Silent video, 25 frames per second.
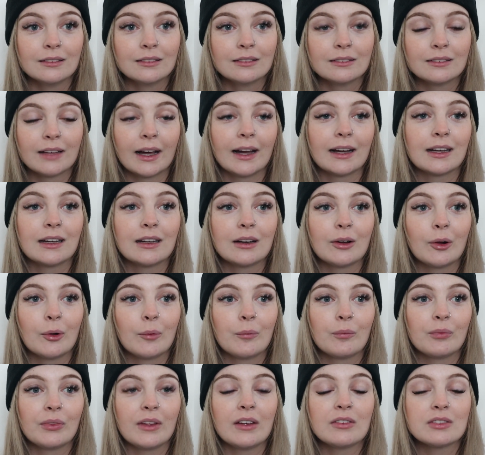Like,
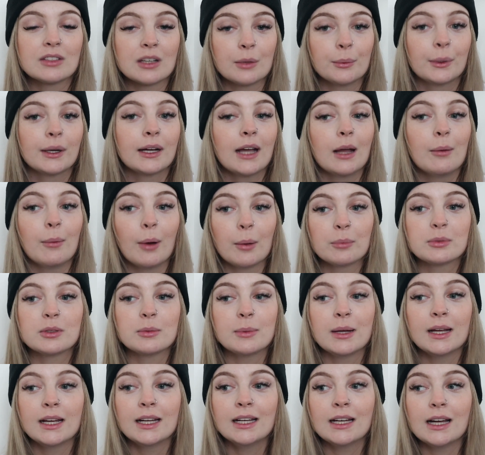if someone came up to
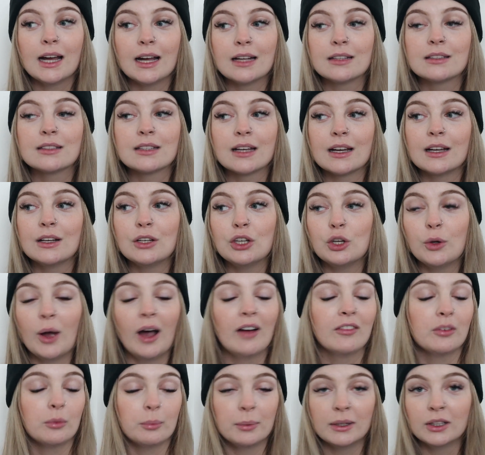me and said, you
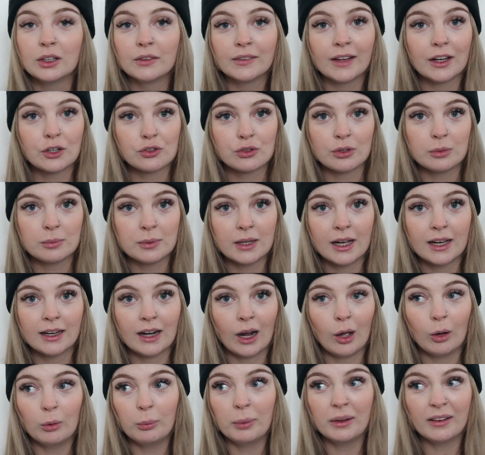haven't been on that trip yet,
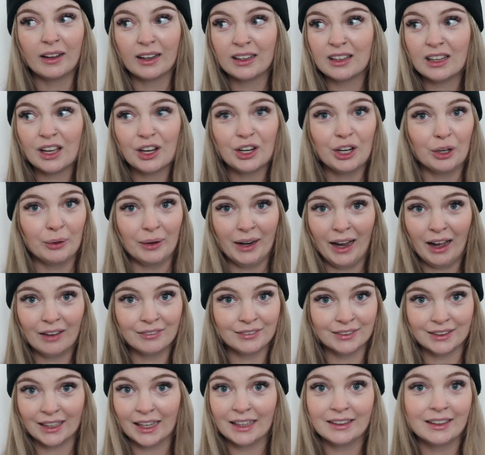I would be like, yeah, no, I
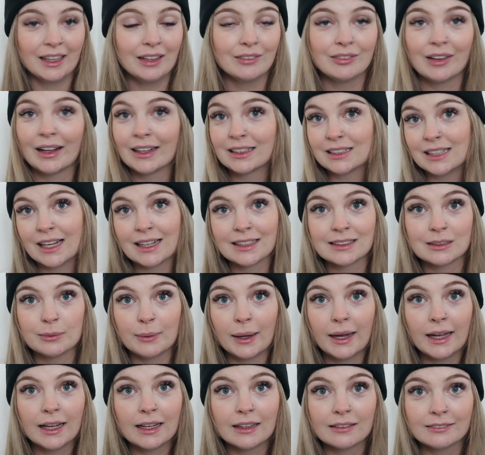haven't. I leave like next
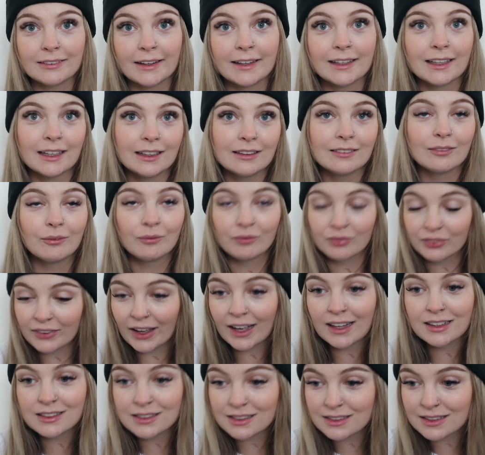week. Like,
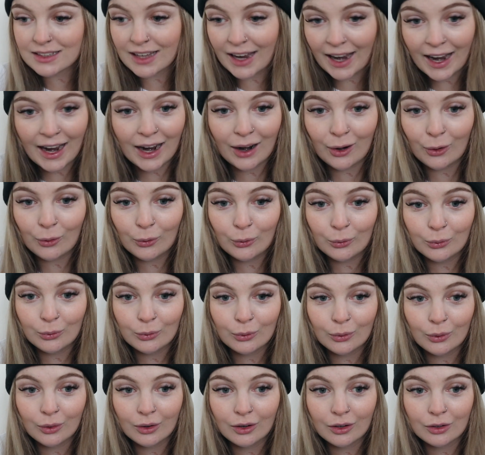that's how
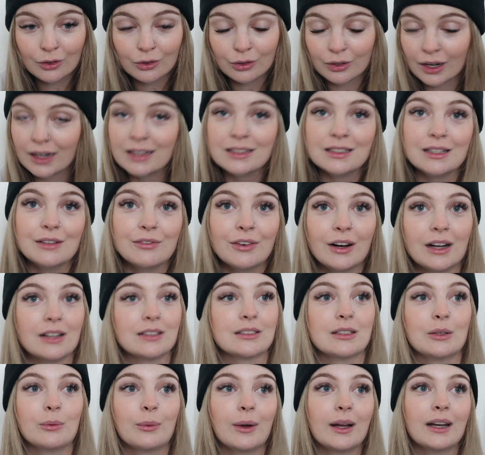crazy
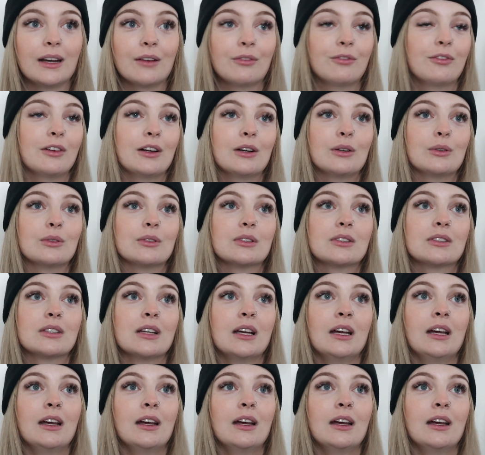fast it went. It feels